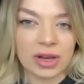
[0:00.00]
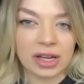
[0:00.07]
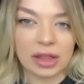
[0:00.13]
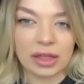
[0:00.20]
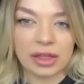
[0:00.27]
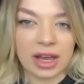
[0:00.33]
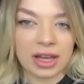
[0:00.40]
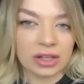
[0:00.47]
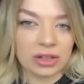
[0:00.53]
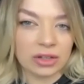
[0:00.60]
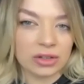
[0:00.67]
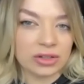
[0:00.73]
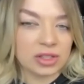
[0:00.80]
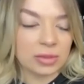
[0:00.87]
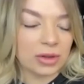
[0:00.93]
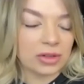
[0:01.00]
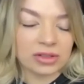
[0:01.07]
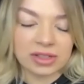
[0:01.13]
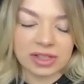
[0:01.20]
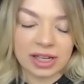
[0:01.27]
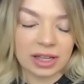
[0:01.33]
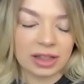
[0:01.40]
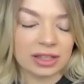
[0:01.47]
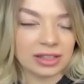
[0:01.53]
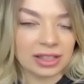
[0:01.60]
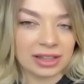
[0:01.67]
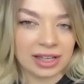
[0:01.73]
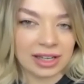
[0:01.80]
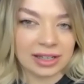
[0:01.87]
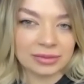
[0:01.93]
any thank you sponsors, anything
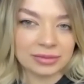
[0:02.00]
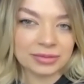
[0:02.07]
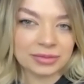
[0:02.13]
like that?